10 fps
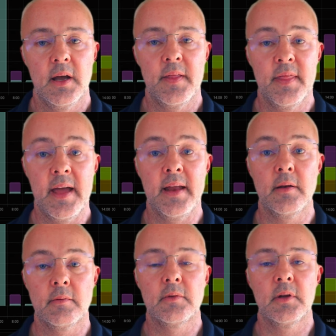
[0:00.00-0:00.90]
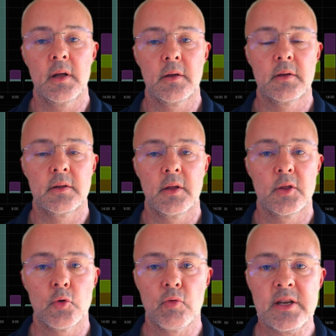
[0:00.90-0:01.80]
And then, you know,
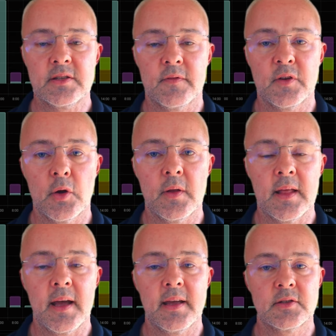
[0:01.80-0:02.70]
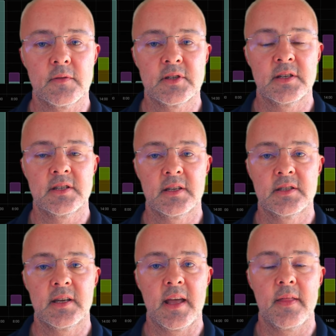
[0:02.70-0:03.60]
the reason for doing that is obviously
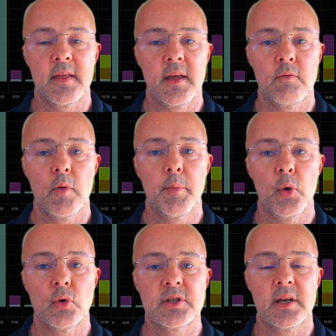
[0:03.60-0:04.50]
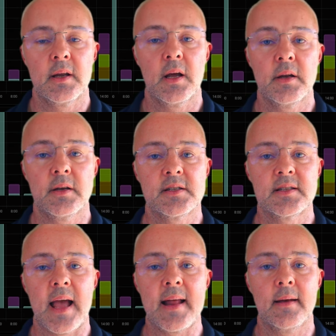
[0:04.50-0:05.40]
to get the reporting and
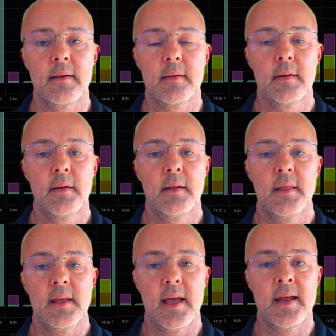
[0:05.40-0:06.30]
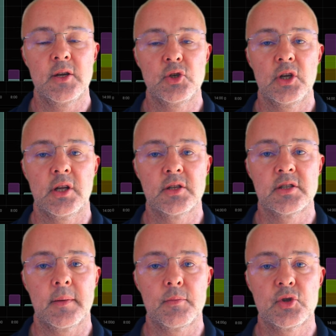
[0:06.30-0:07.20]
understand the energy
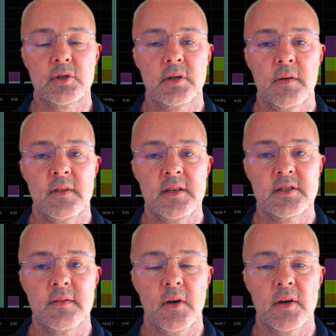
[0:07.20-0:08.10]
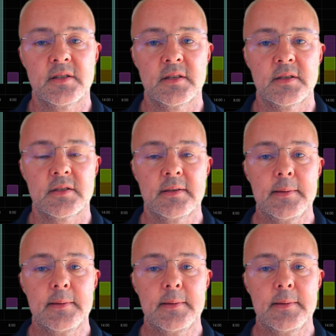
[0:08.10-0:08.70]
consumption of these devices,